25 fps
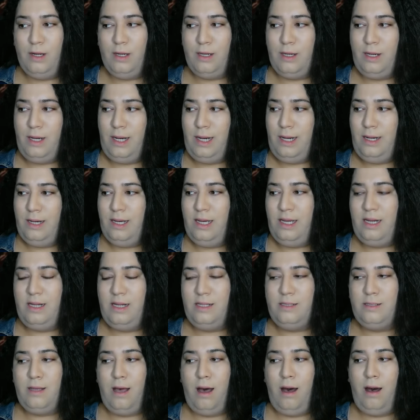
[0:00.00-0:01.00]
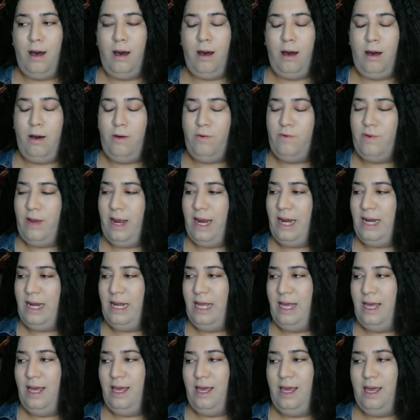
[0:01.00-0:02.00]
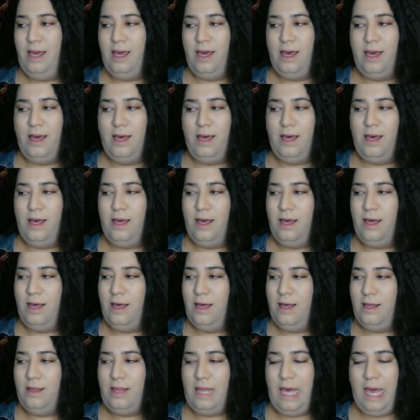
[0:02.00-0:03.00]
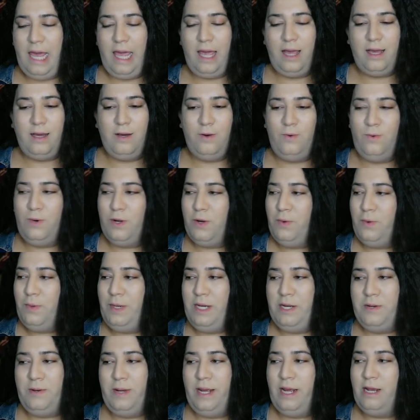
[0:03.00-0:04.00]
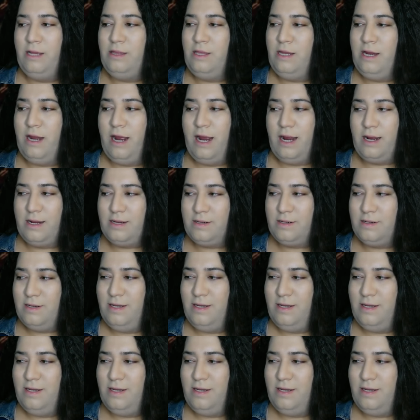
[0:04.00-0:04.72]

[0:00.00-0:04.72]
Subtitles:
Girl, it is already, like, what are we doing here in the dark?